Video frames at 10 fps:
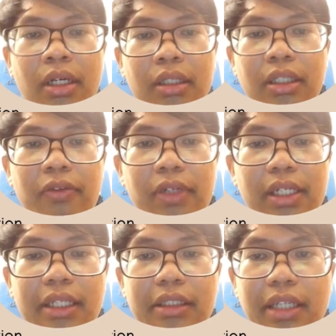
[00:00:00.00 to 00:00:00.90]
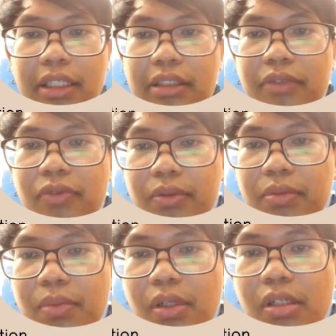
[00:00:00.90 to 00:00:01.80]
Network can range from
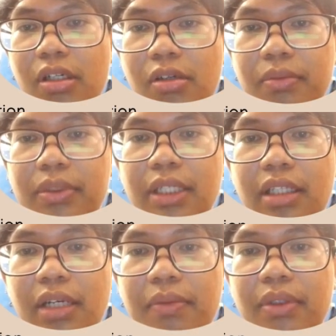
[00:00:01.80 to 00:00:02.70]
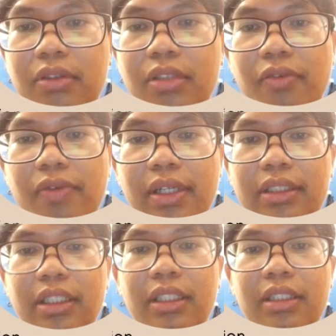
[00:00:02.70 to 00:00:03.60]
small home setup to the
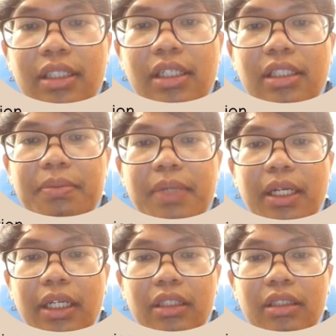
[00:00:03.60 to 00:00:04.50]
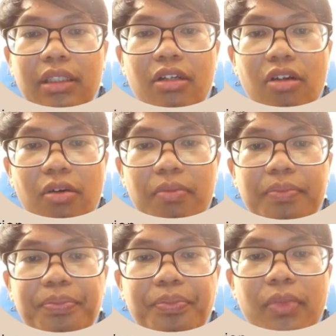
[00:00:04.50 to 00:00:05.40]
vast internet spanning the globe.
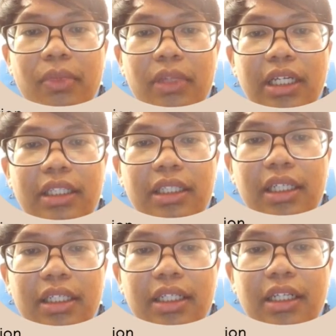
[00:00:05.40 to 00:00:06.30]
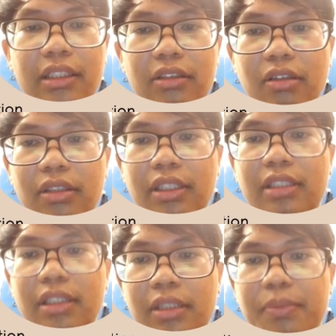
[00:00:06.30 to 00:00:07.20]
The internet relies on
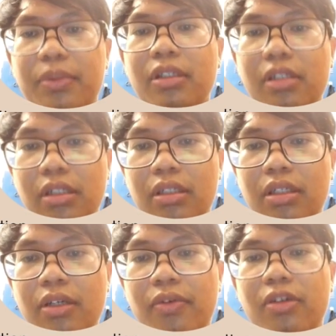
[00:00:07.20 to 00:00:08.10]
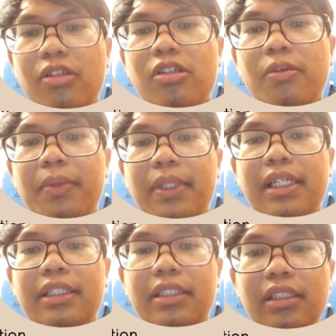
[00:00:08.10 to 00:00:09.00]
the Internet Protocol for
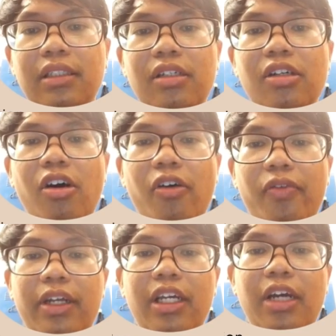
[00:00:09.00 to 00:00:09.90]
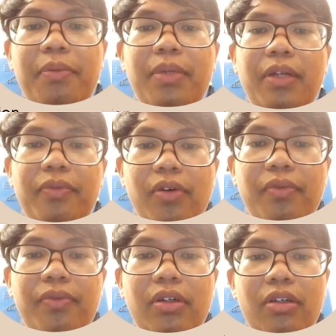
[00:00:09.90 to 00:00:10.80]
communication, offering a platform
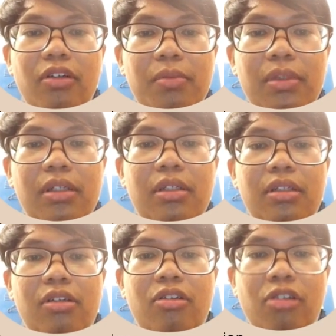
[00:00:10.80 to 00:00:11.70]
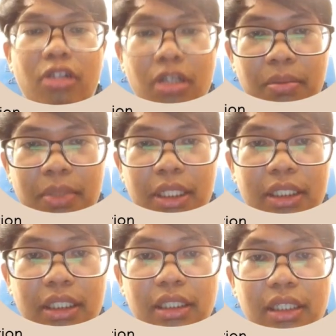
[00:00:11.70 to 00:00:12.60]
for global
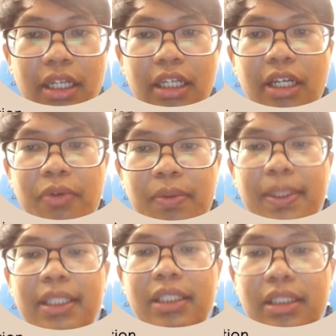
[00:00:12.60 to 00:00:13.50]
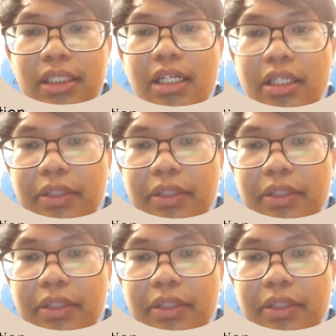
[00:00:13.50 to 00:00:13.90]
collaboration and information sharing.